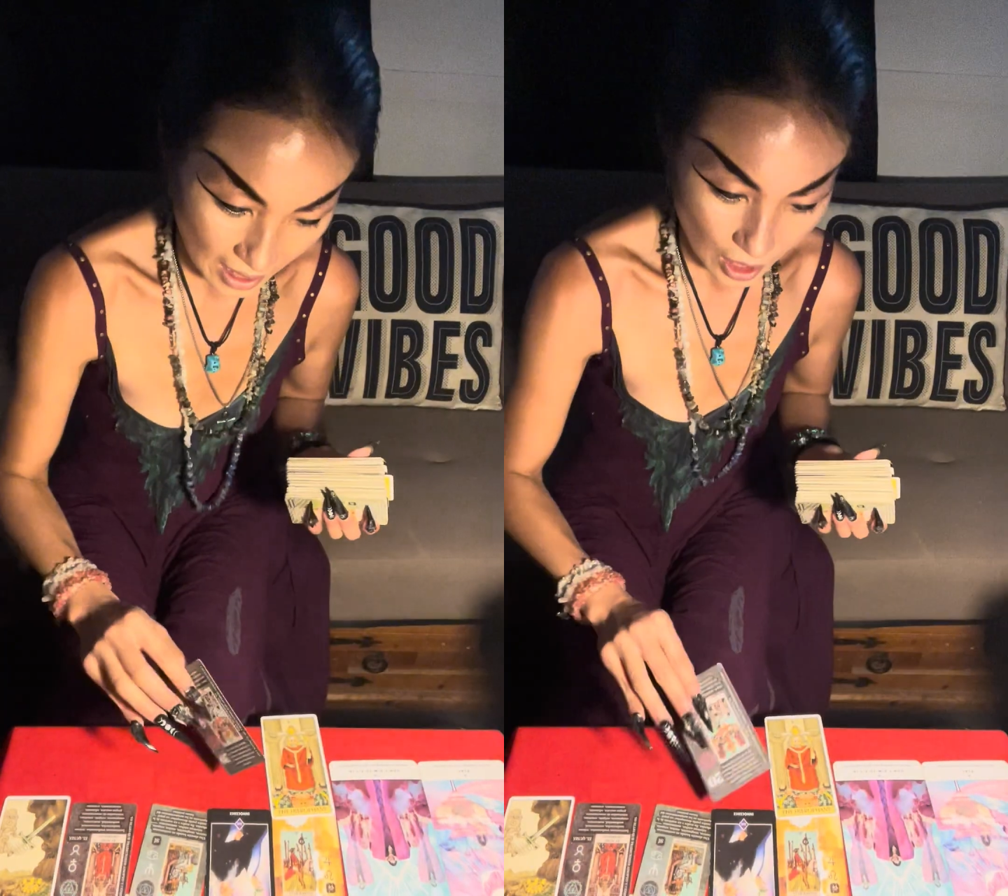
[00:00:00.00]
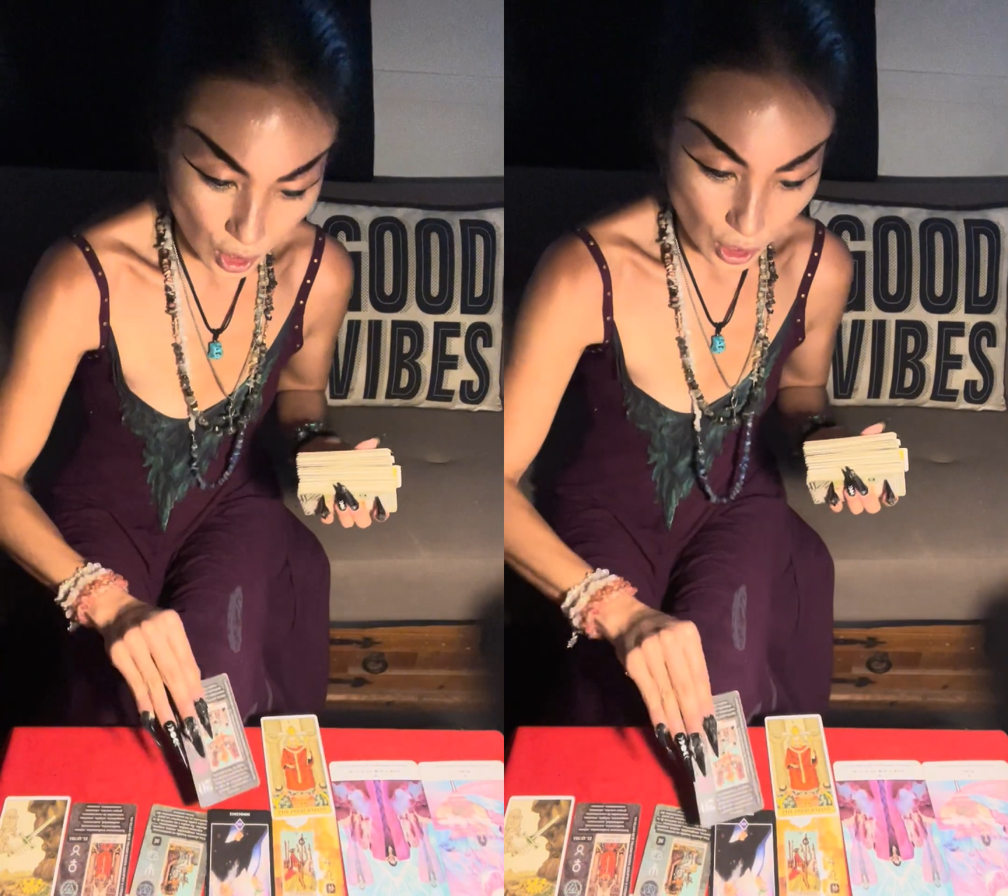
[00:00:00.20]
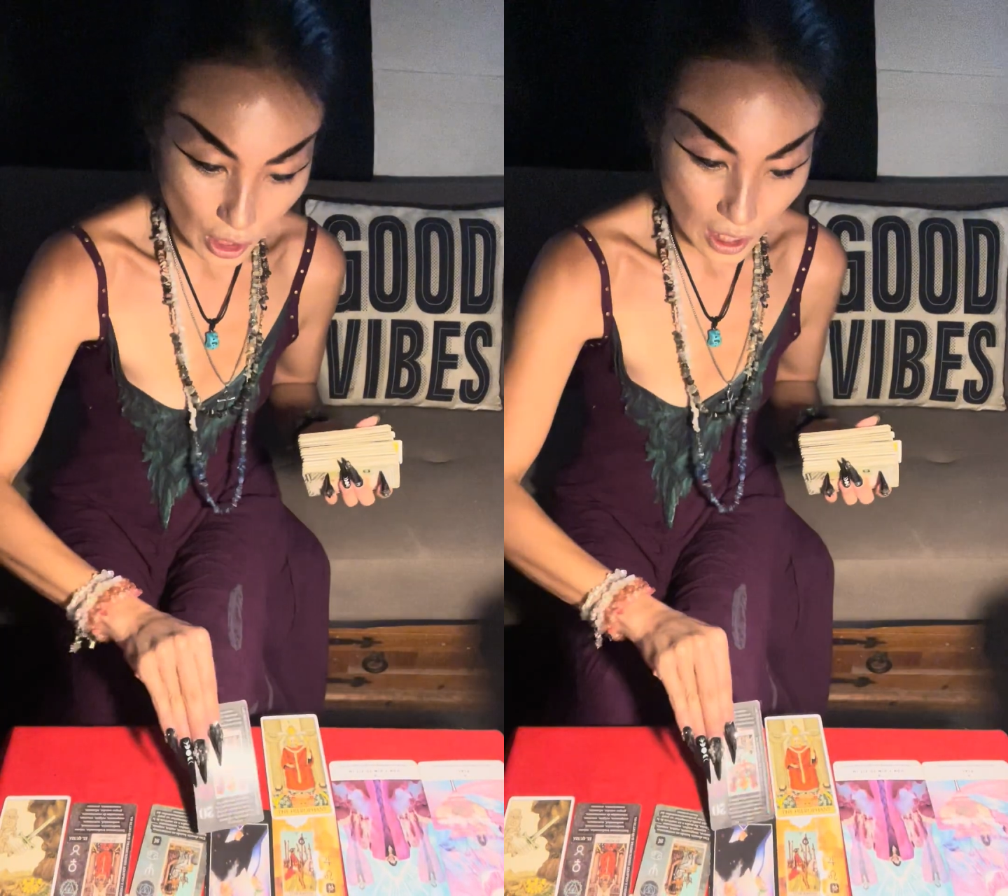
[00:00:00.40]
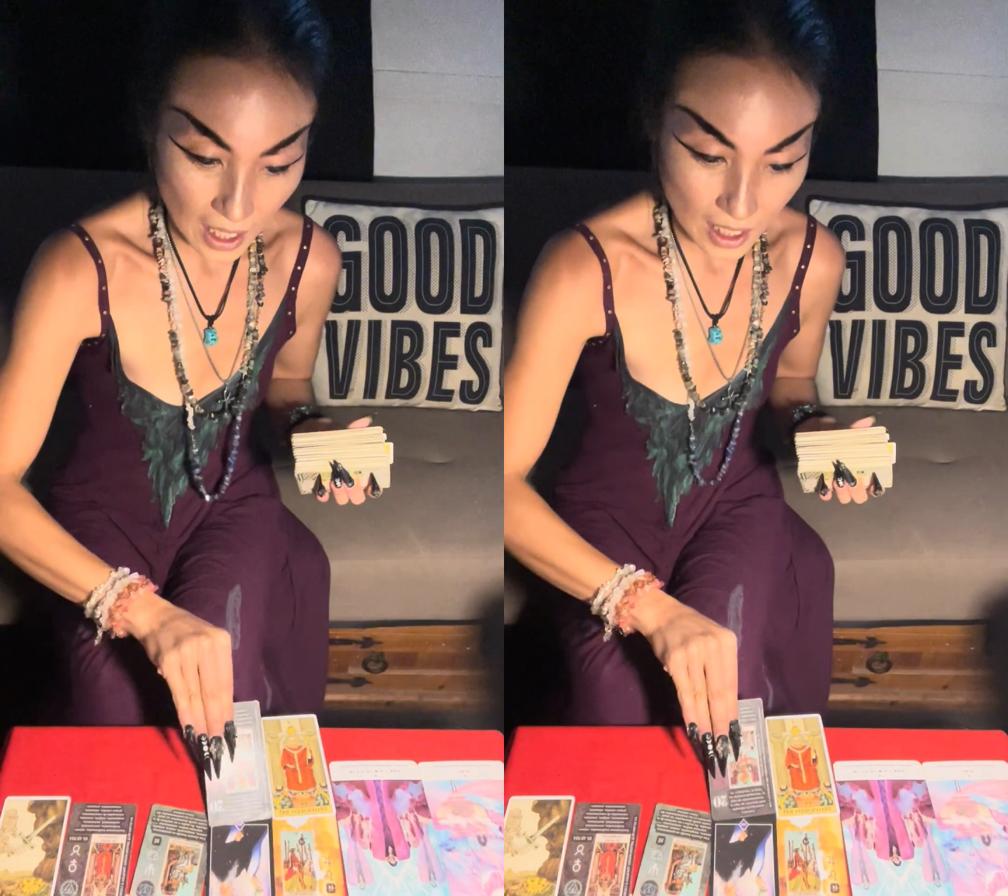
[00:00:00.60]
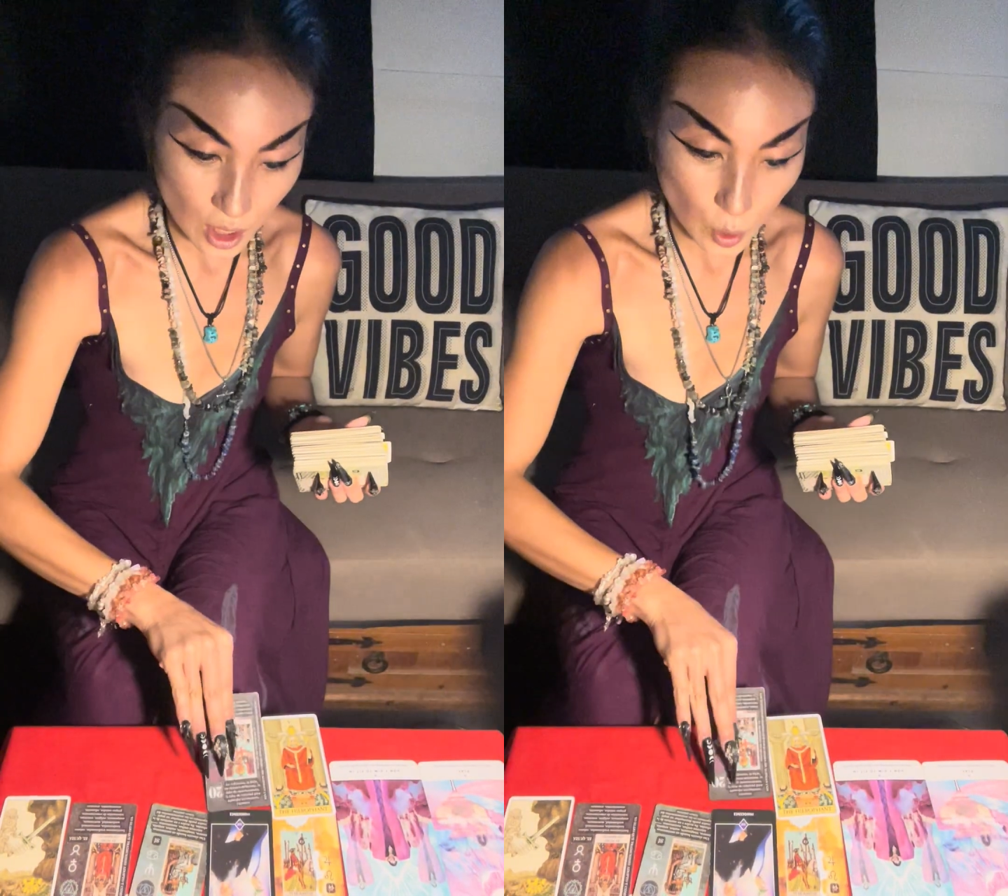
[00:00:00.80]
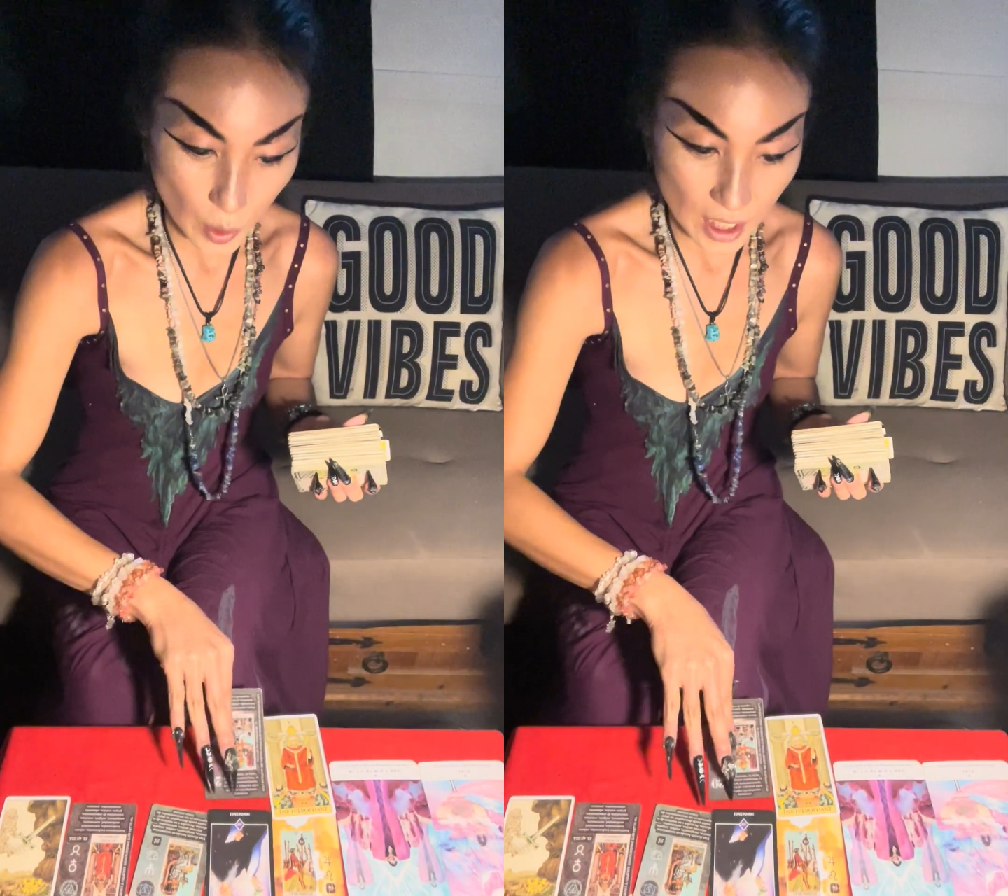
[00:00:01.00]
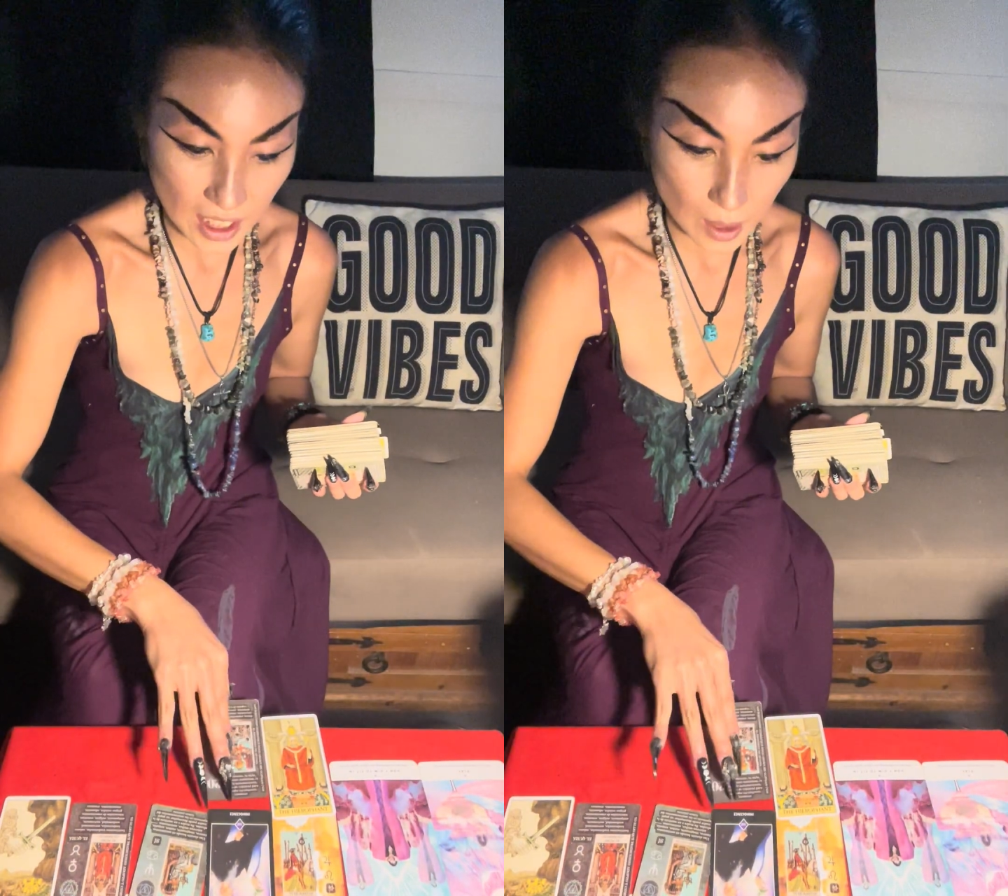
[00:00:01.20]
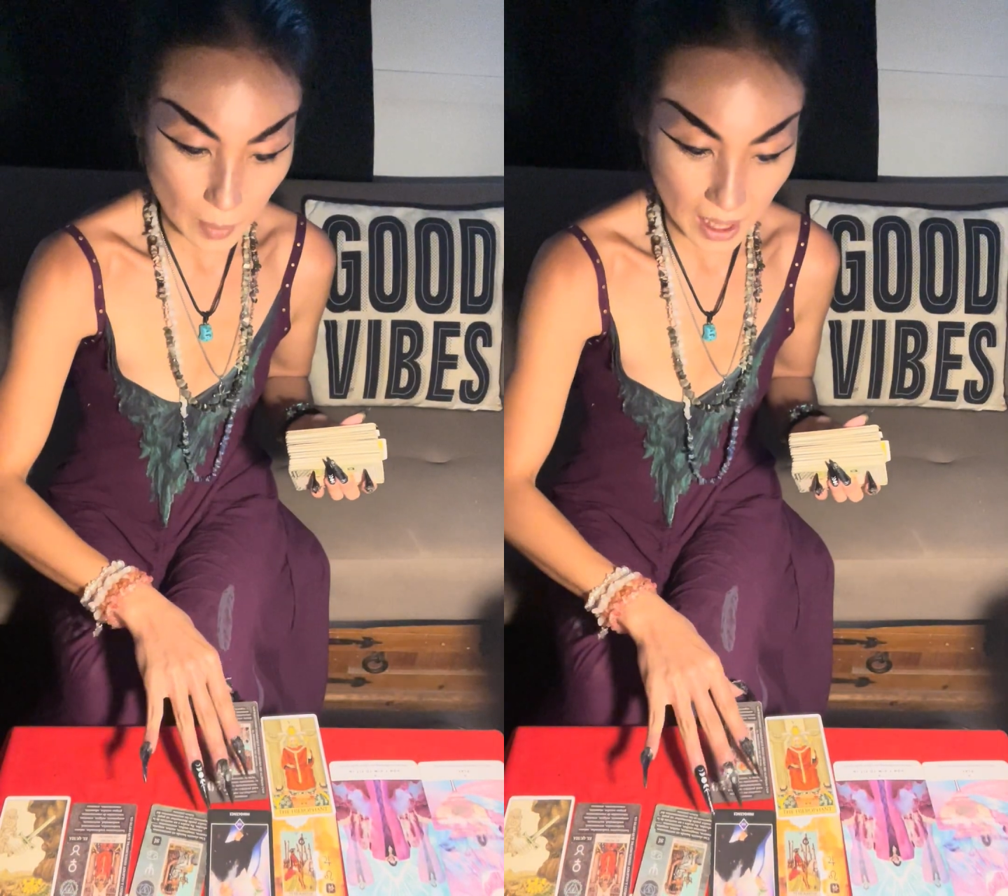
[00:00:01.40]
you gotta ask your
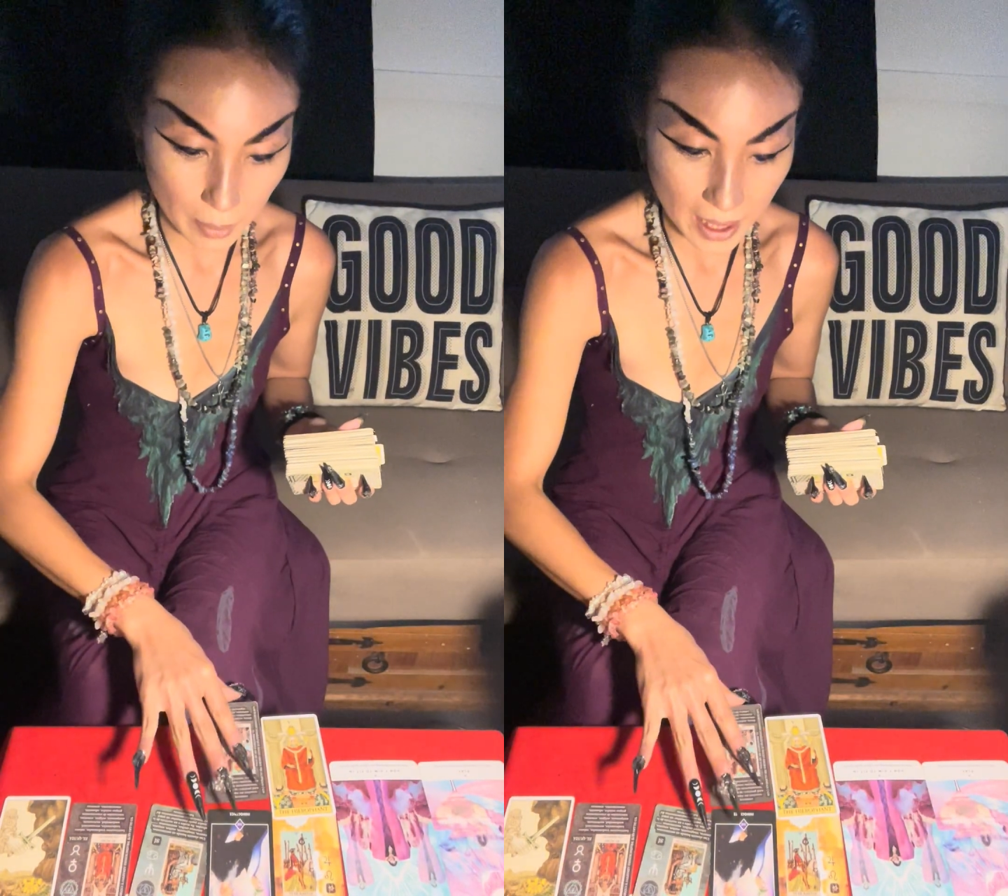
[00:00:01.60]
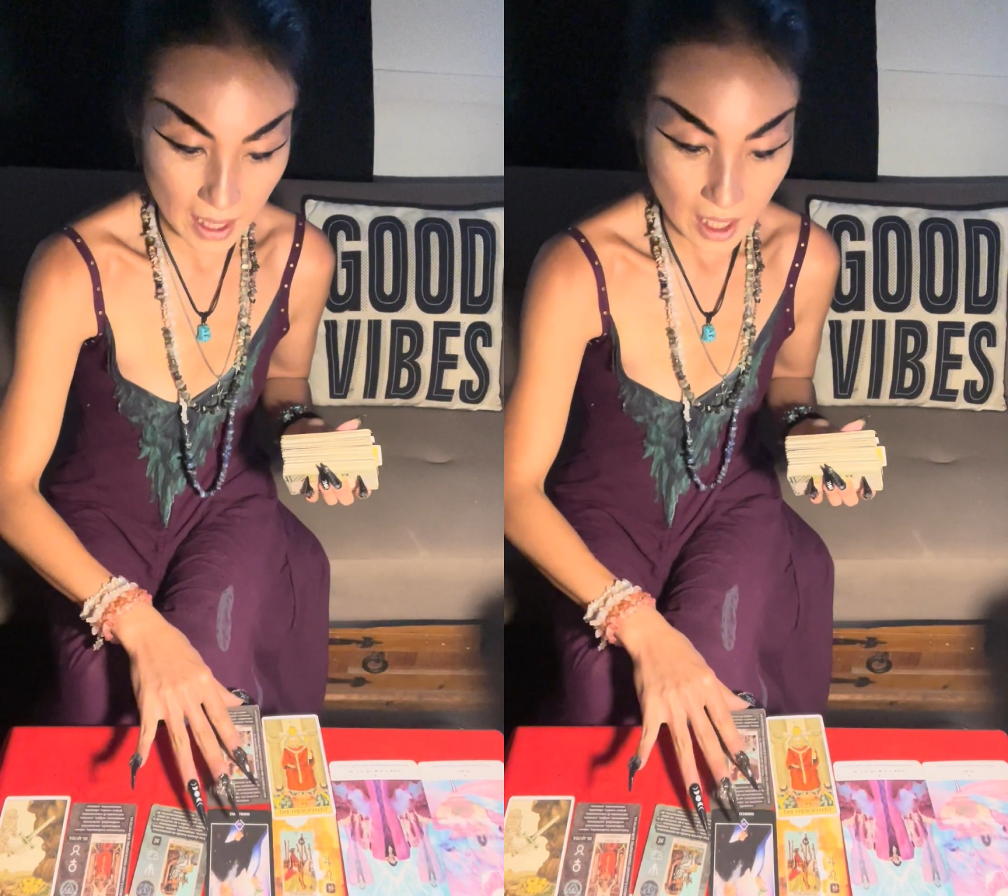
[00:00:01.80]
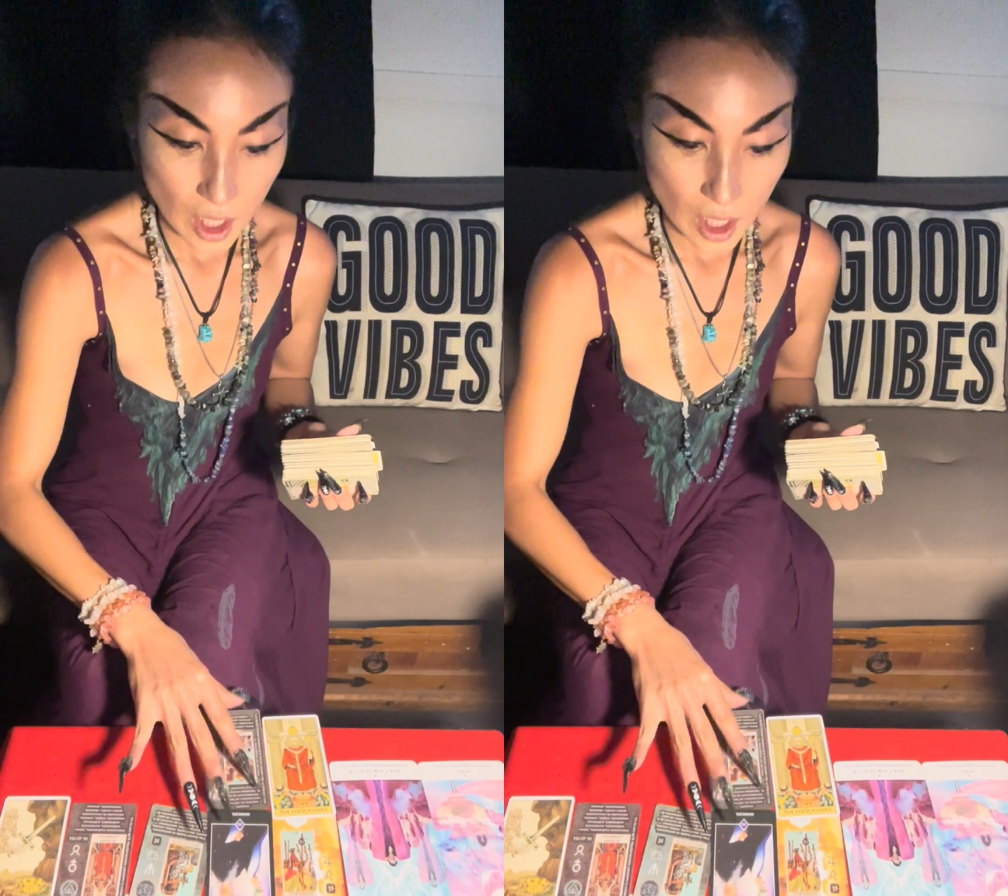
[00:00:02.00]
questions, baby.